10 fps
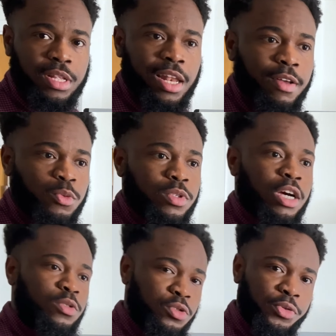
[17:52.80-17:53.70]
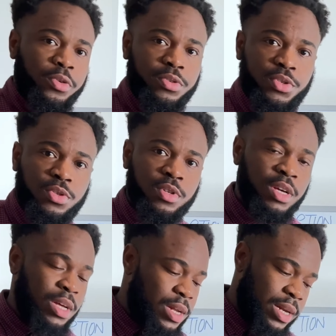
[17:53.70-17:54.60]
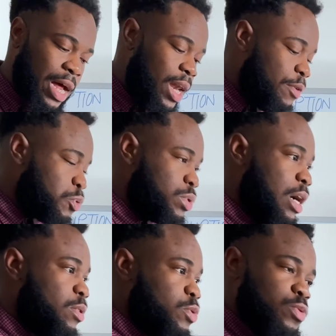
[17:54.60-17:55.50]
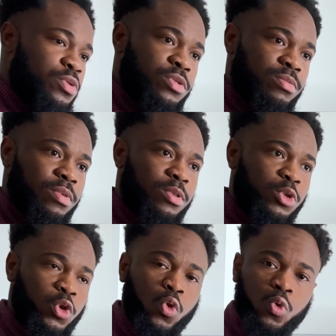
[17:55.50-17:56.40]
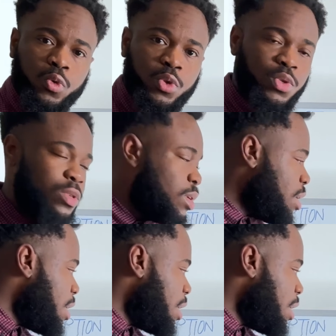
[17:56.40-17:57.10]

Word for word: they're left without good roads, they're left without good schools,